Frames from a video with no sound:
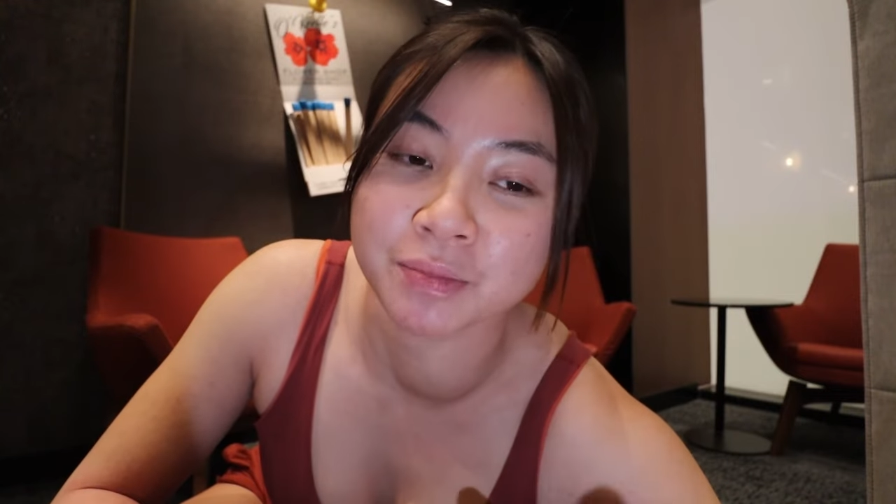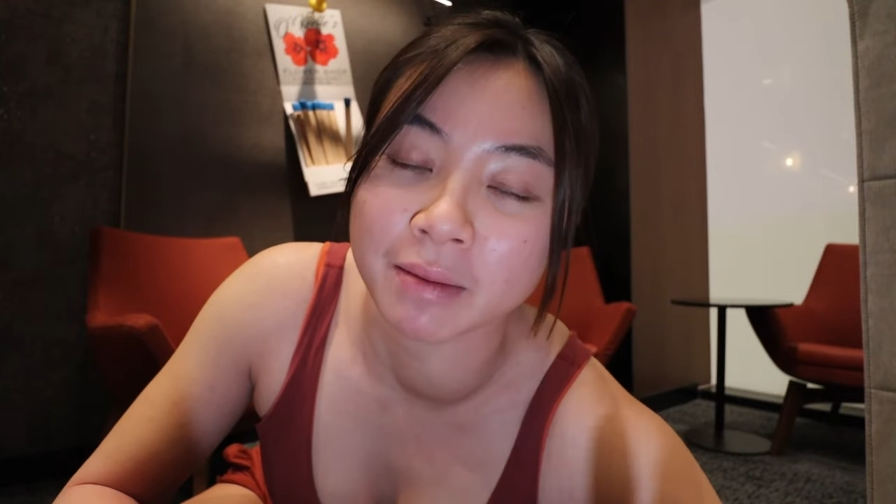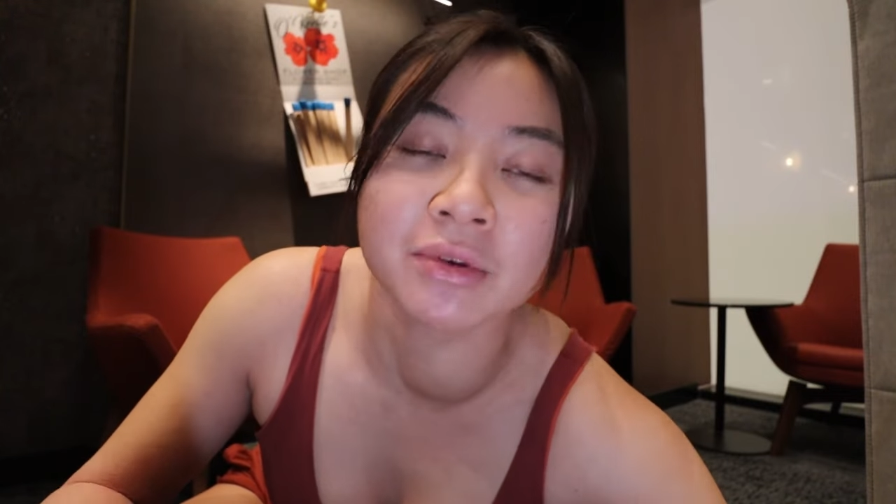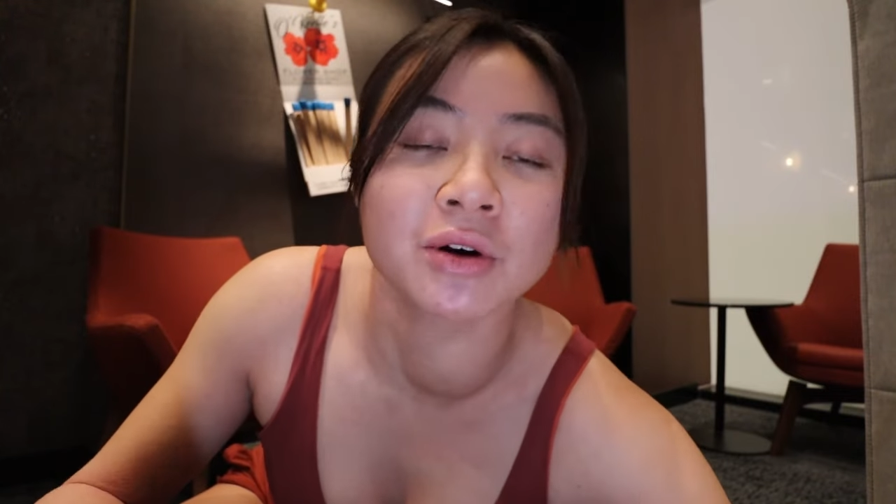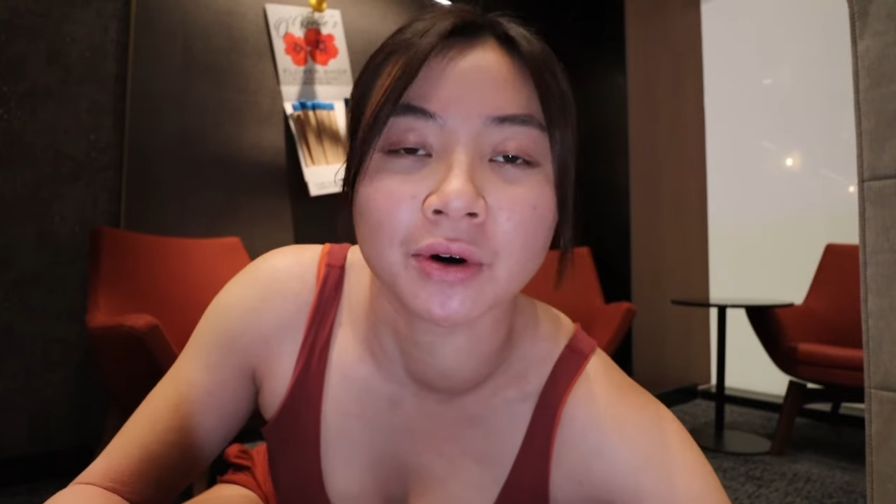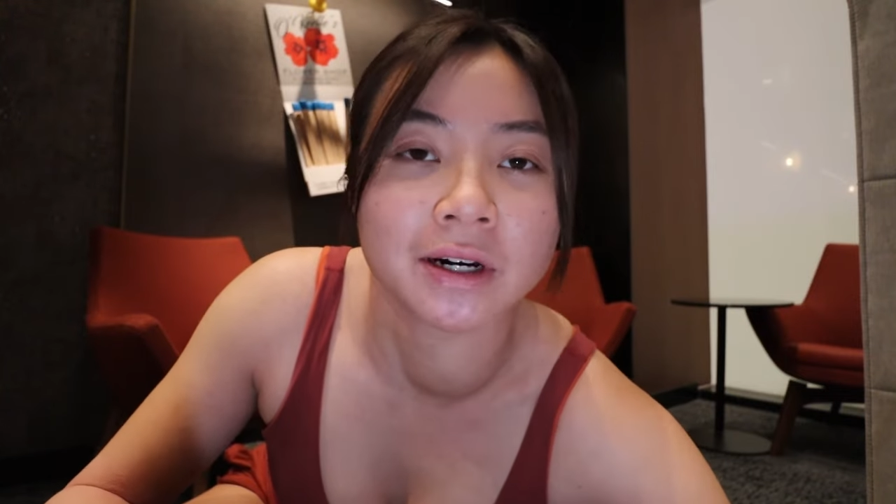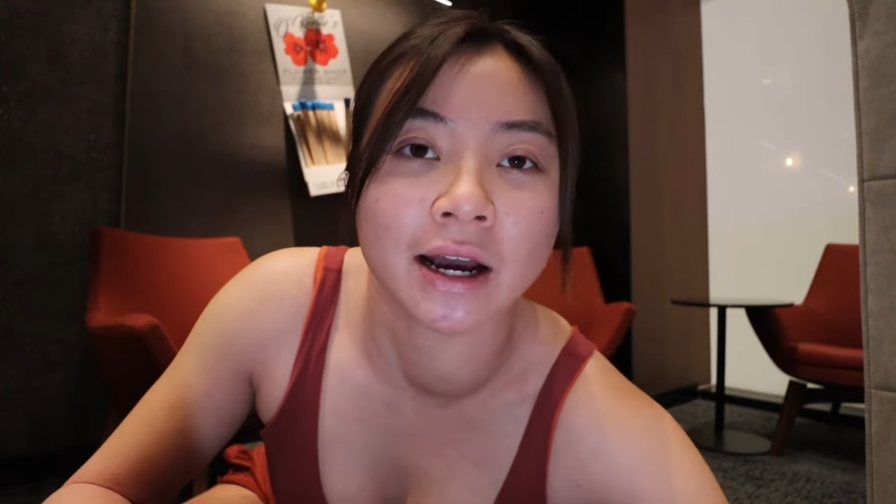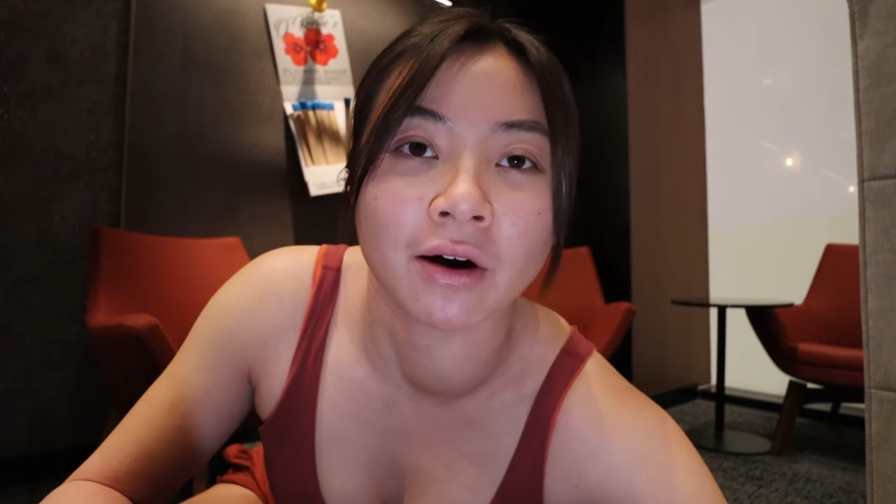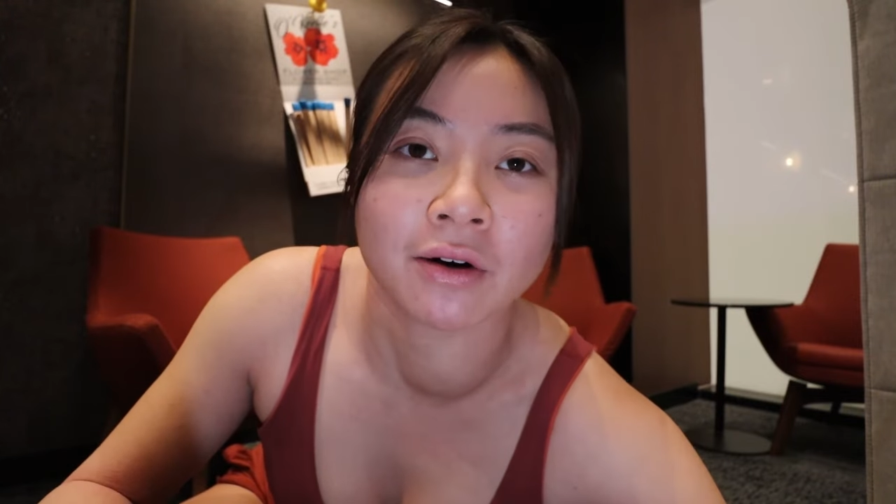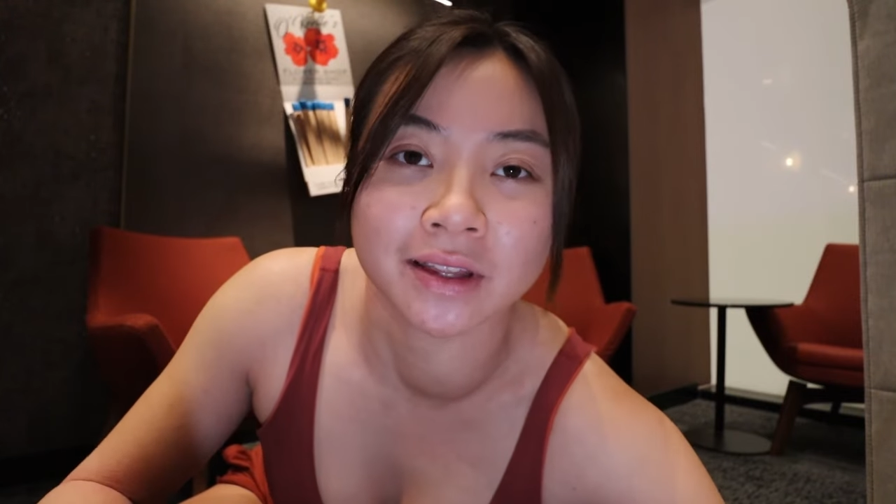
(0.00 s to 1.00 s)
but I'm gonna work
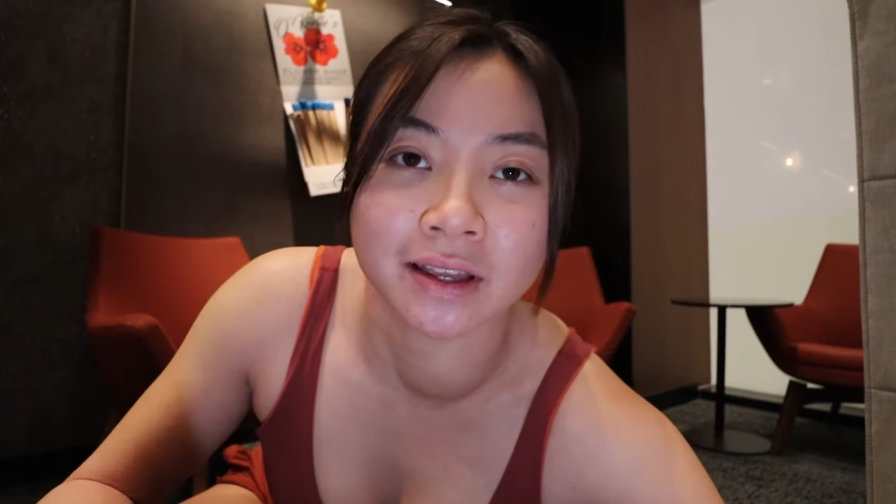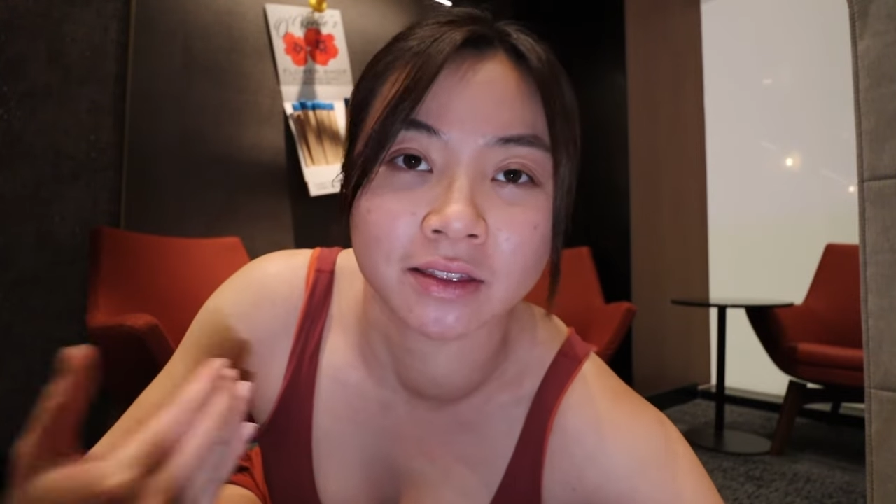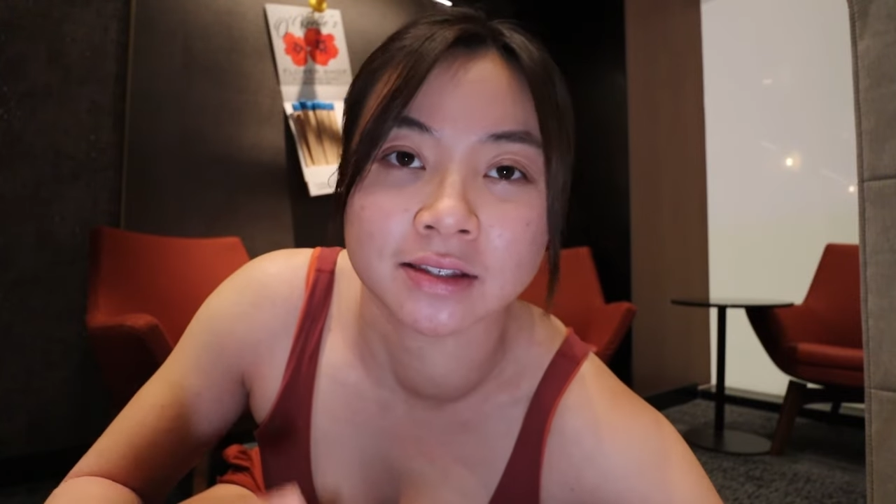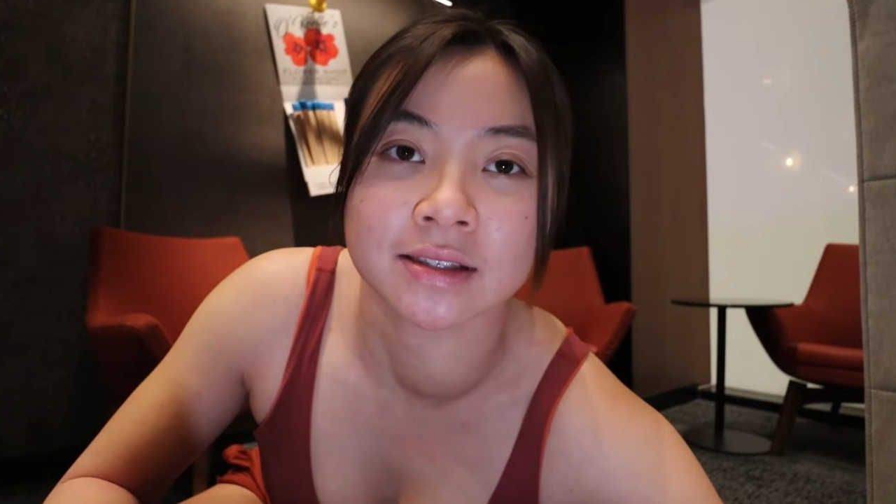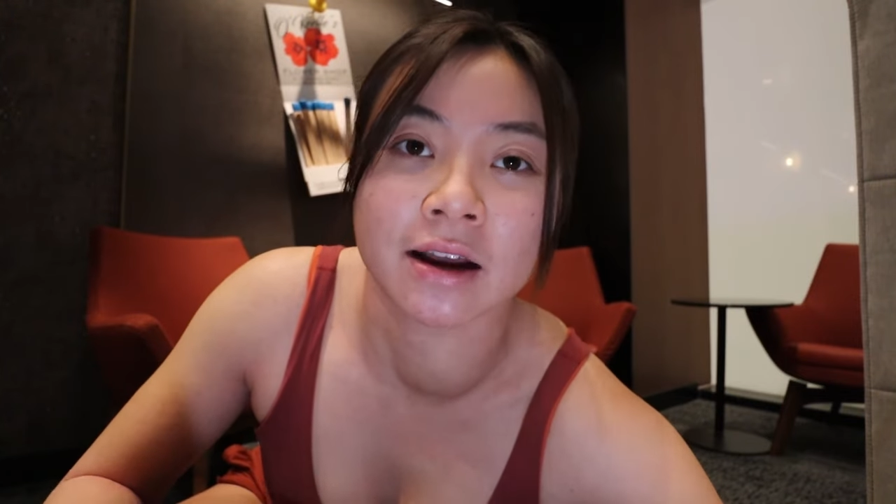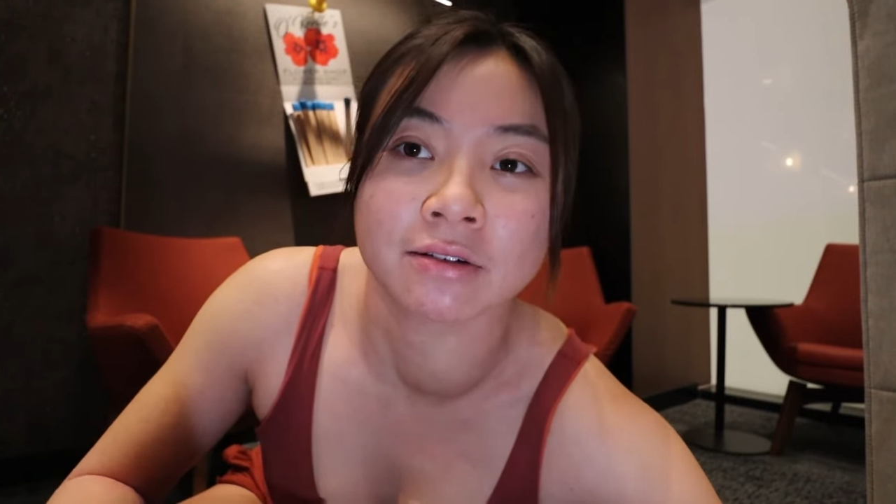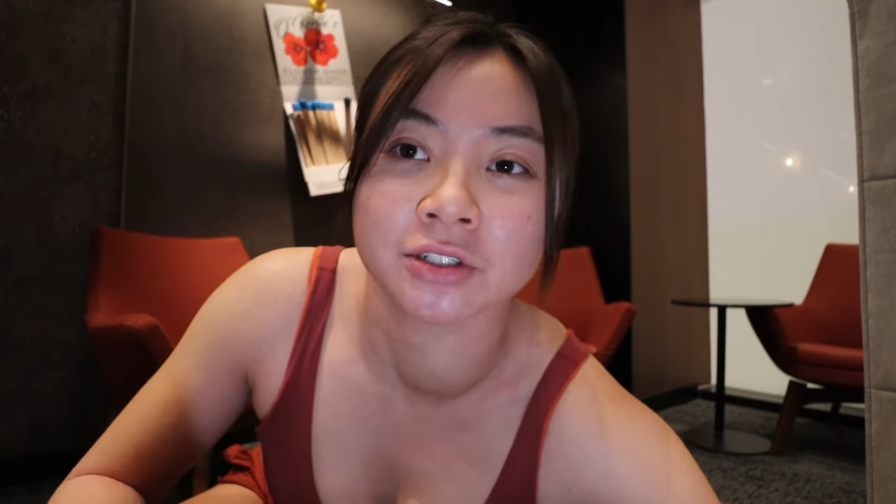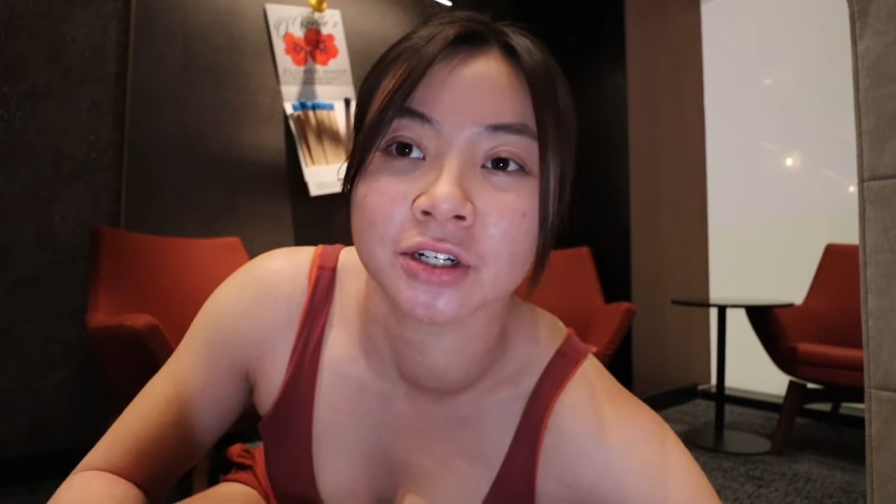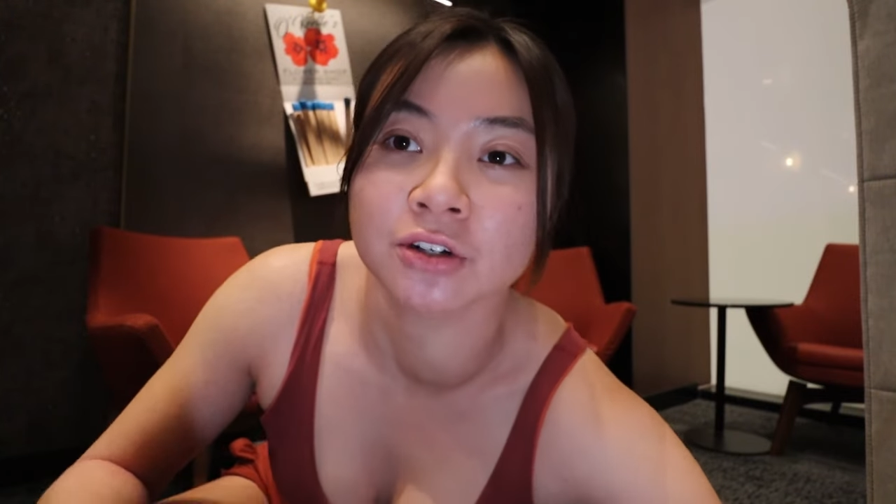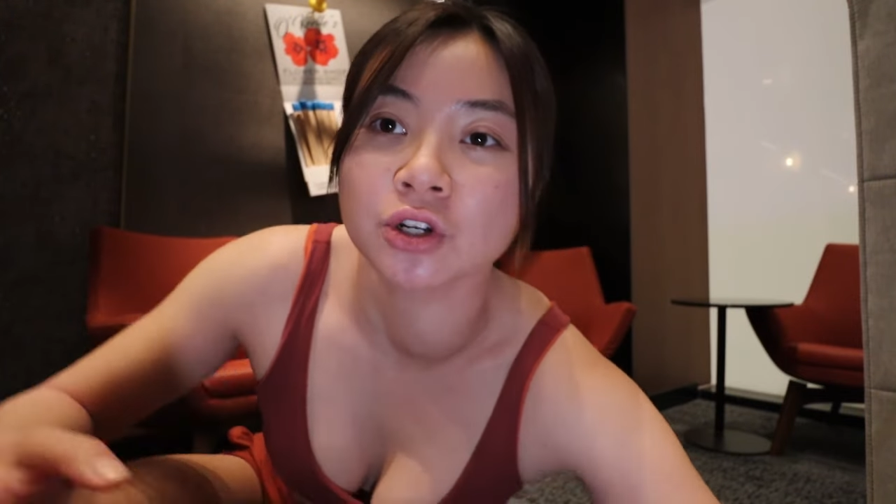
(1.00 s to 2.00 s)
out in this
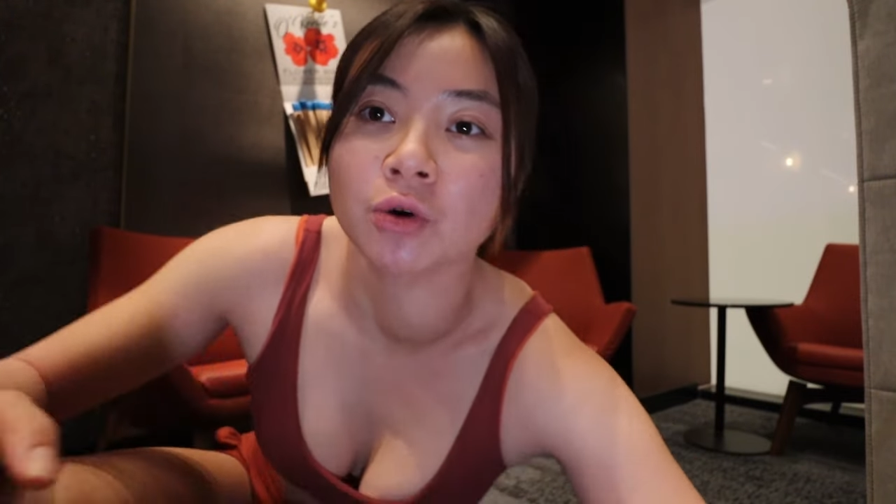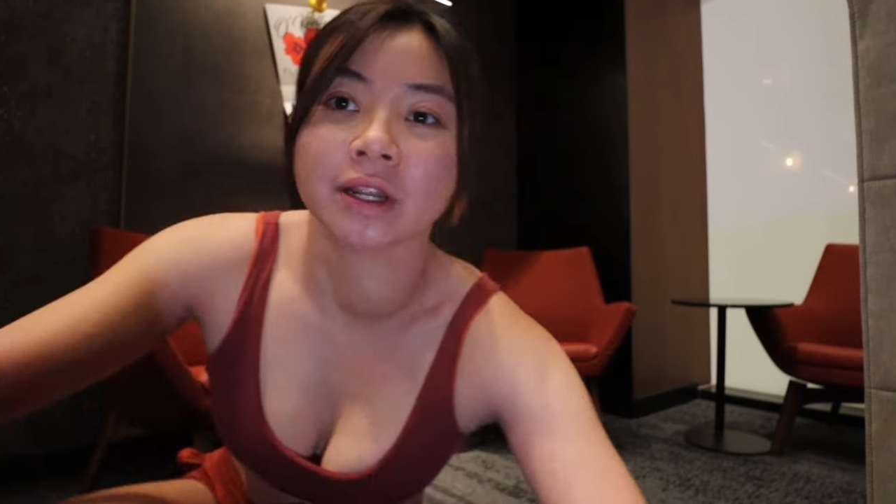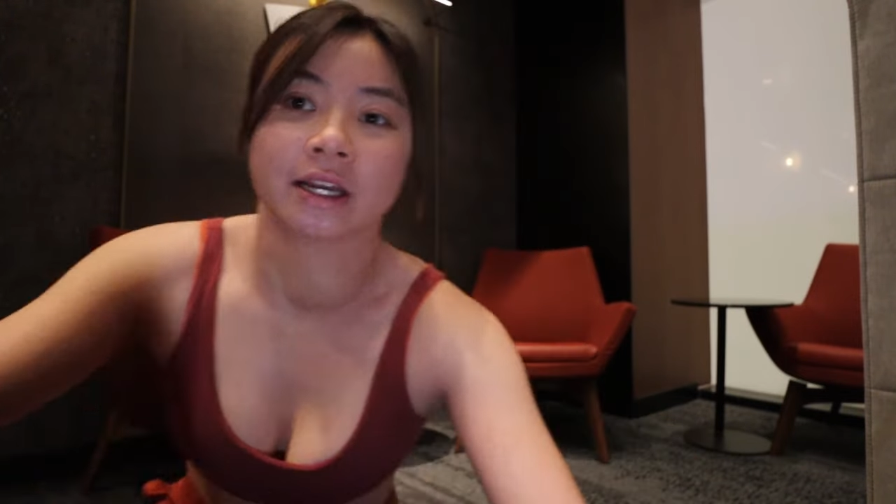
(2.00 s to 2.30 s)
lounge. There's no one